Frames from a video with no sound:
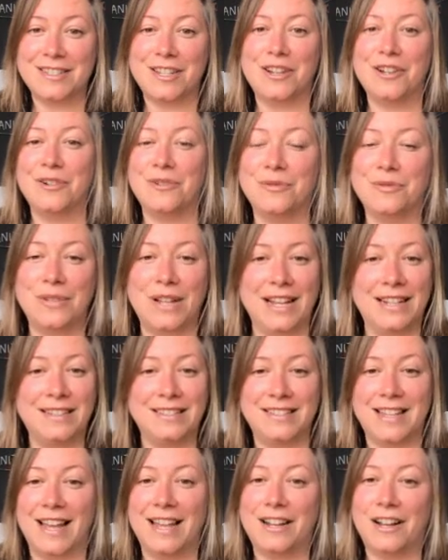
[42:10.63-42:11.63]
So
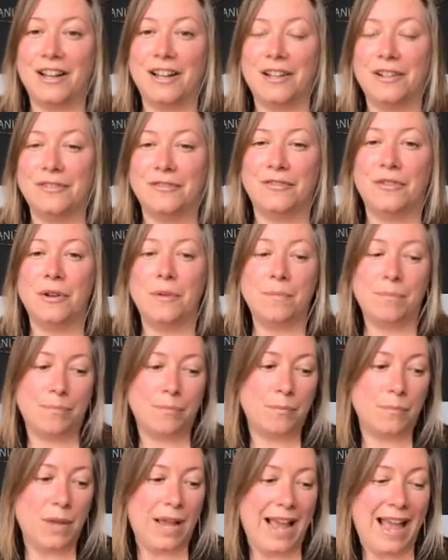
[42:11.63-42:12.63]
instead of
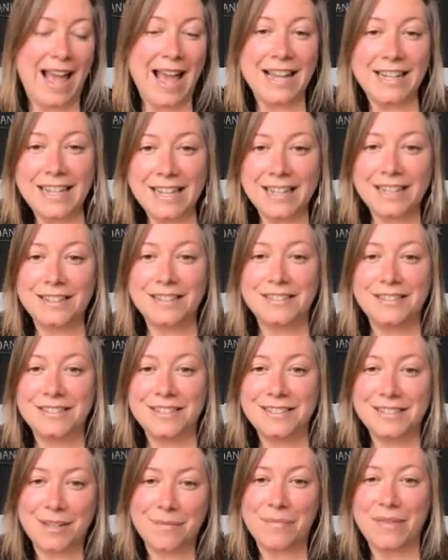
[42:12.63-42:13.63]
adding
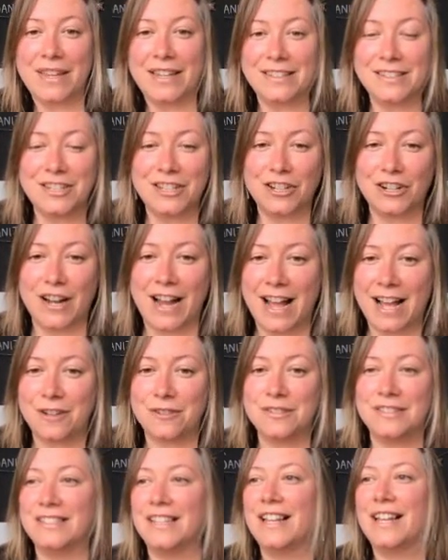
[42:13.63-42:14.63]
something to your
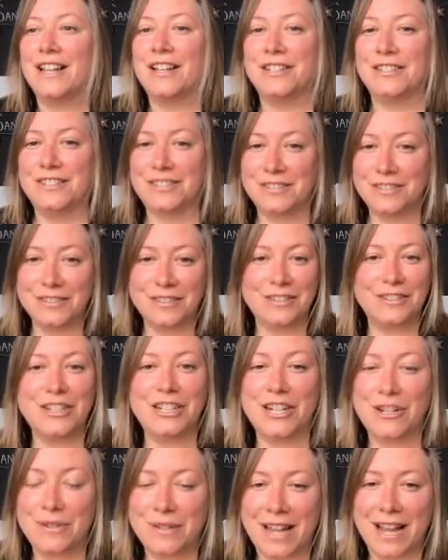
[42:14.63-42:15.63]
house,
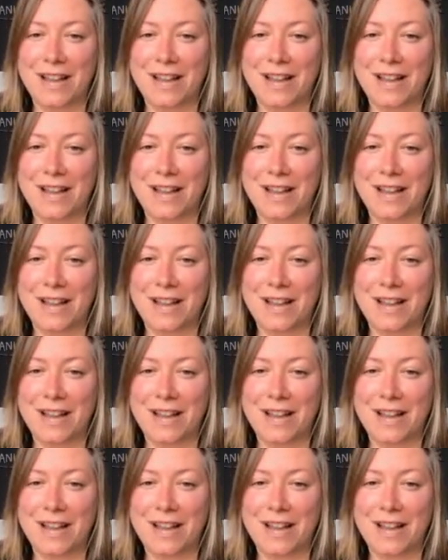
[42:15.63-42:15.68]
you know,